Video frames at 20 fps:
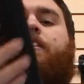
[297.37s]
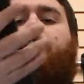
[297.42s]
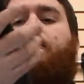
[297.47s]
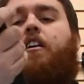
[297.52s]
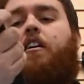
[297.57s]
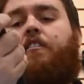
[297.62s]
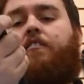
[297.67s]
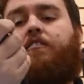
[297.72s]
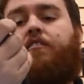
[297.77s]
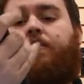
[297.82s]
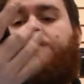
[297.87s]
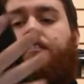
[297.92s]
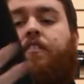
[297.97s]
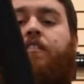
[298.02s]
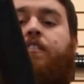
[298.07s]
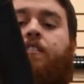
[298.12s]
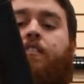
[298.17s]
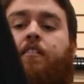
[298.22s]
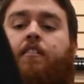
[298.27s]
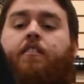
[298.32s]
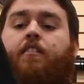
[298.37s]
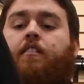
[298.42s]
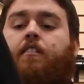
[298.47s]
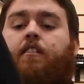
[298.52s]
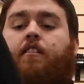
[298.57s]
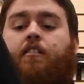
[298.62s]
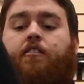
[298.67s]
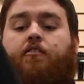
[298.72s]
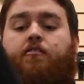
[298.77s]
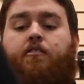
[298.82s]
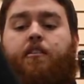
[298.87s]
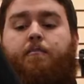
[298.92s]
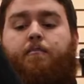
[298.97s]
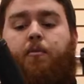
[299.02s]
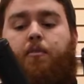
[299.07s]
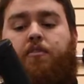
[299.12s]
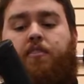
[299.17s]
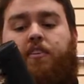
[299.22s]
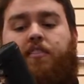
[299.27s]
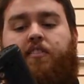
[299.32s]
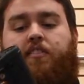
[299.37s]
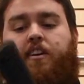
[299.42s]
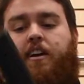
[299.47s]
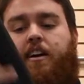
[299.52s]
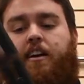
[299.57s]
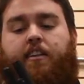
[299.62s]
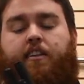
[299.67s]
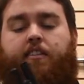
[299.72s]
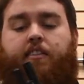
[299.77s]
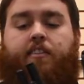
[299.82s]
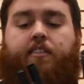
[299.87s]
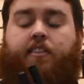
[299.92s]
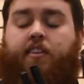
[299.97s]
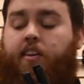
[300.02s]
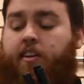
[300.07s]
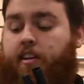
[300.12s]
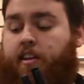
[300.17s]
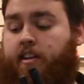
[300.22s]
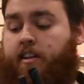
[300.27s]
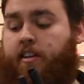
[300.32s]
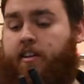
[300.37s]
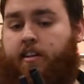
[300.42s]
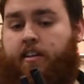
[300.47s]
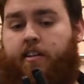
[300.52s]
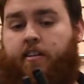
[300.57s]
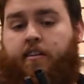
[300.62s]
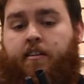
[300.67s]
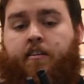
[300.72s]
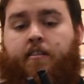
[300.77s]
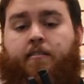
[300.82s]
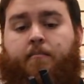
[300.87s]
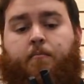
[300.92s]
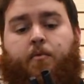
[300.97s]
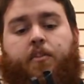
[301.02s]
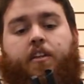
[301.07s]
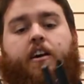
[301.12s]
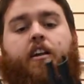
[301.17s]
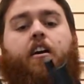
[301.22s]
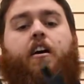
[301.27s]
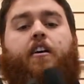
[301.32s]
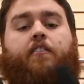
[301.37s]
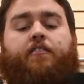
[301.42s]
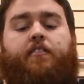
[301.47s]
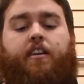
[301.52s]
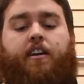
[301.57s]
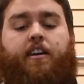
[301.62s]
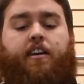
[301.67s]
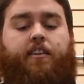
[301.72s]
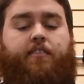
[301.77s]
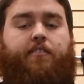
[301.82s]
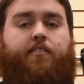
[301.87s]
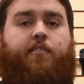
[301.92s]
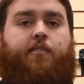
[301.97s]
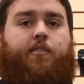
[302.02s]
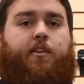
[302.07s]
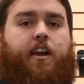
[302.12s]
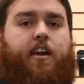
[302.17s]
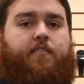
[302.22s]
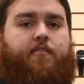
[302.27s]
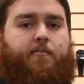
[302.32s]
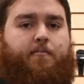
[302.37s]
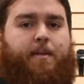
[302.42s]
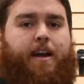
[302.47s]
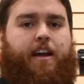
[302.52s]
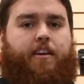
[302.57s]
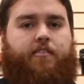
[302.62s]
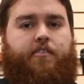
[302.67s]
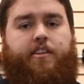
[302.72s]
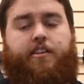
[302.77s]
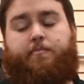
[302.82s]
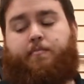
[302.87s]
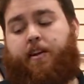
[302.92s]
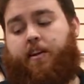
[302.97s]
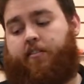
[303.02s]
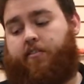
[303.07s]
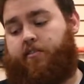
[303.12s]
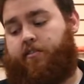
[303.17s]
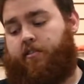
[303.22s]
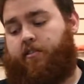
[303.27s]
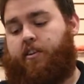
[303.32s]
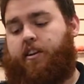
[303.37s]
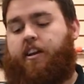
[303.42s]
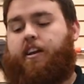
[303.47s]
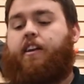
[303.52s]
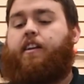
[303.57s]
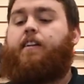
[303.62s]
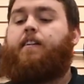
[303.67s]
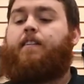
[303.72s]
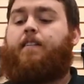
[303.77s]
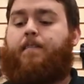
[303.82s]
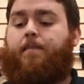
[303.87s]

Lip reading: it off, grab both these sides, Pull that off, and so you have your battery space. So you need